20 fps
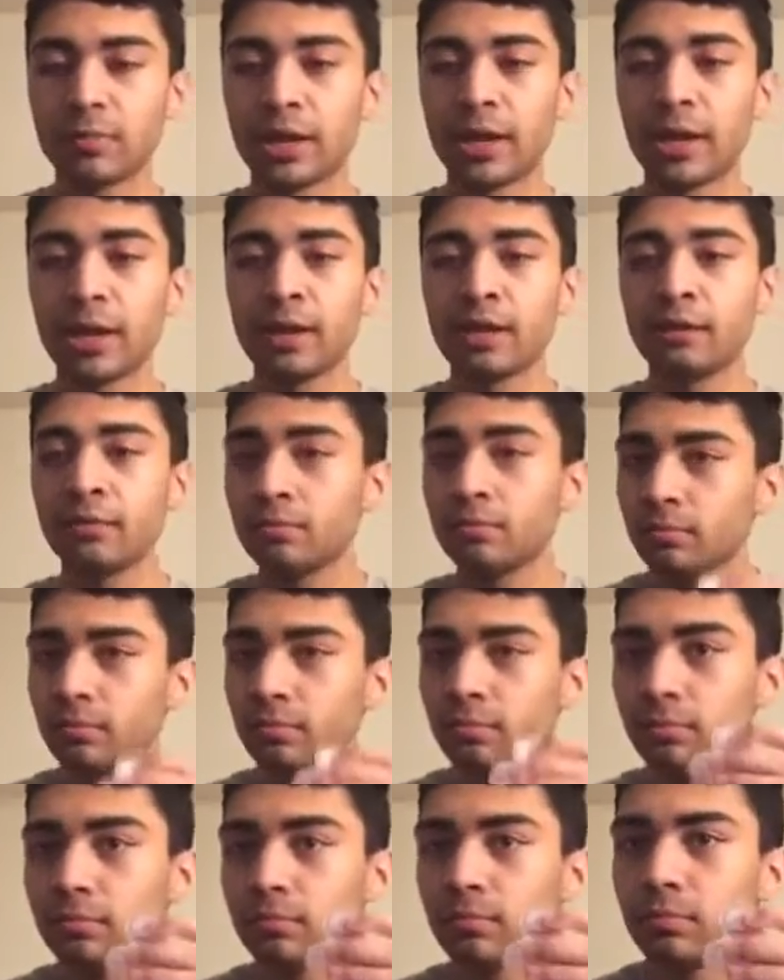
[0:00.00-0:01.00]
my
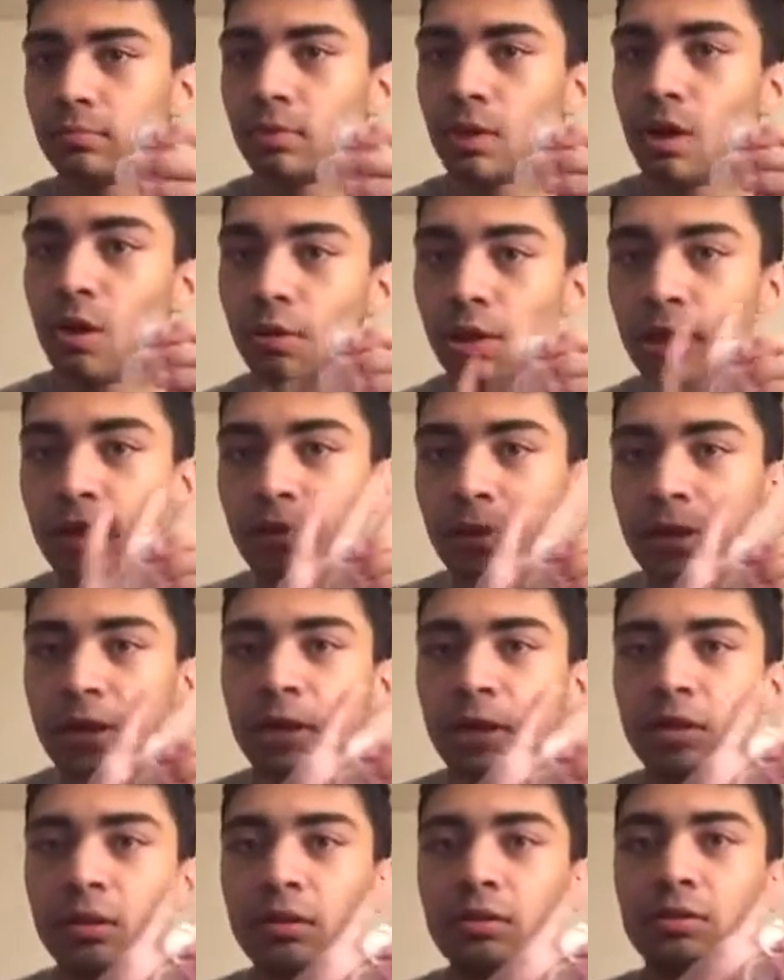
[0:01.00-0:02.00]
holy
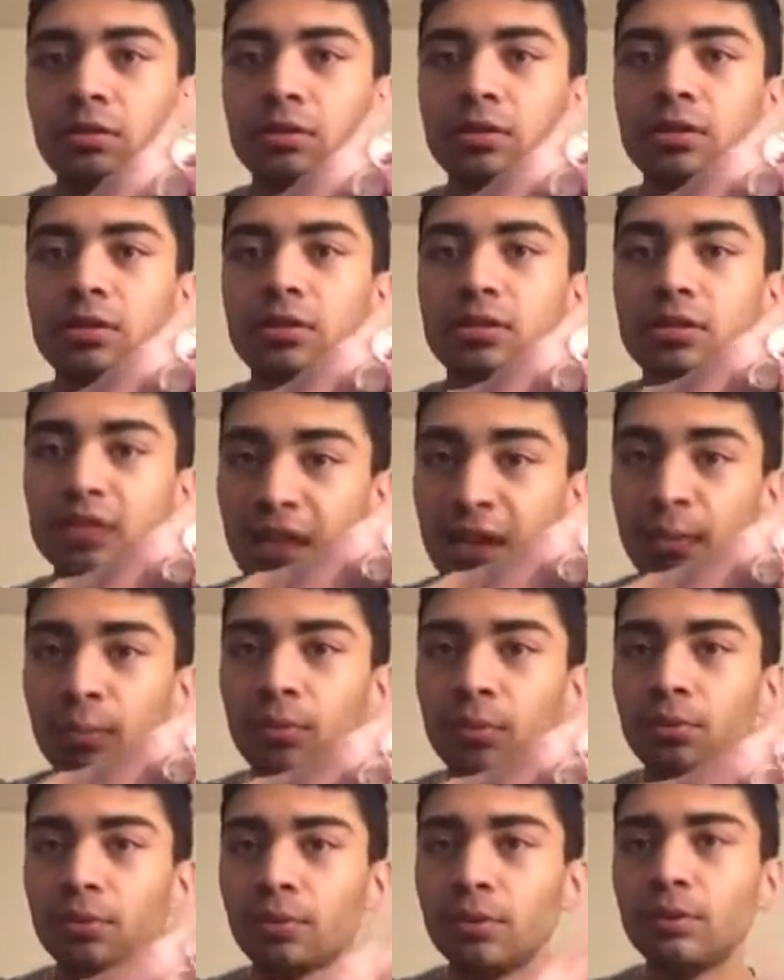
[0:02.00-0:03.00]
grail
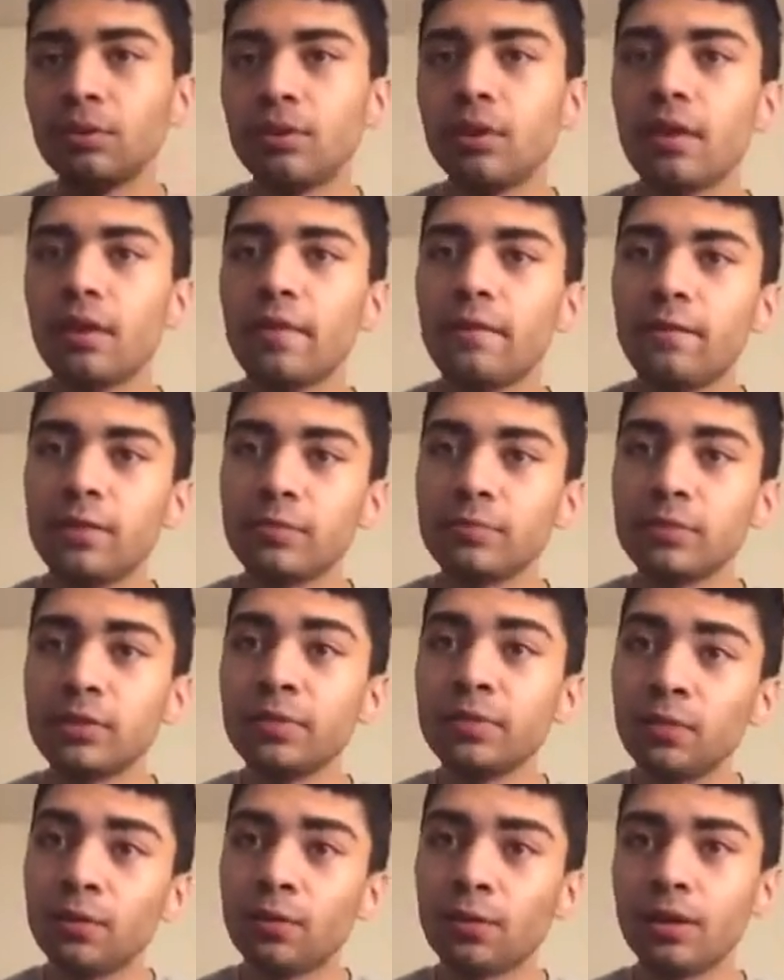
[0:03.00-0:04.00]
sample from
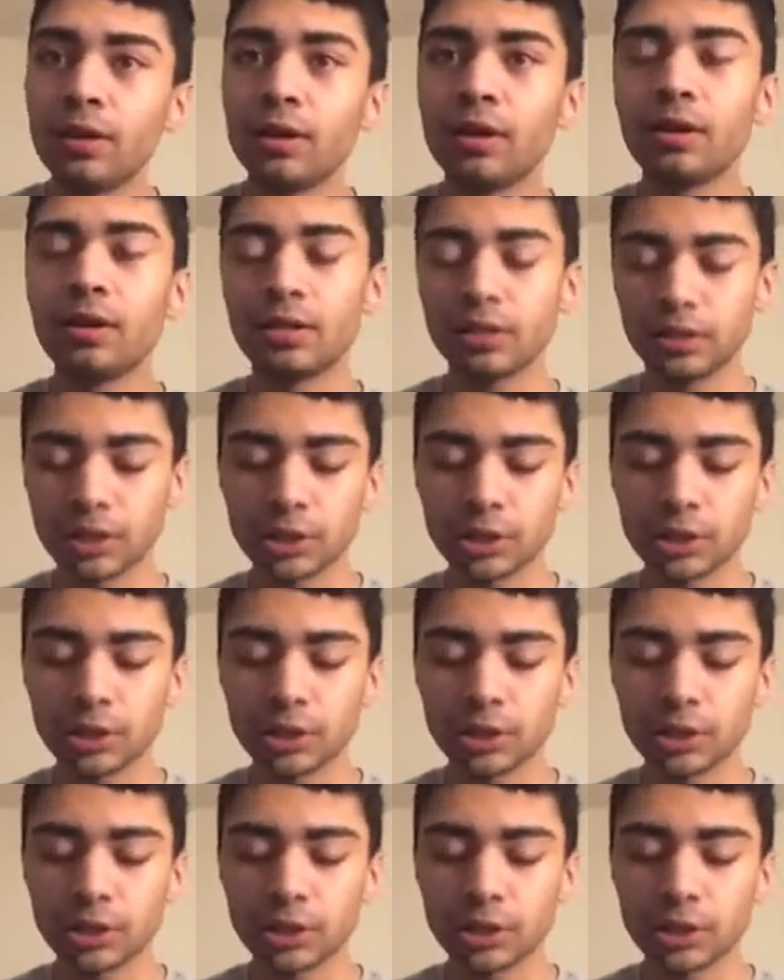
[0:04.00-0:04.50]
Sephora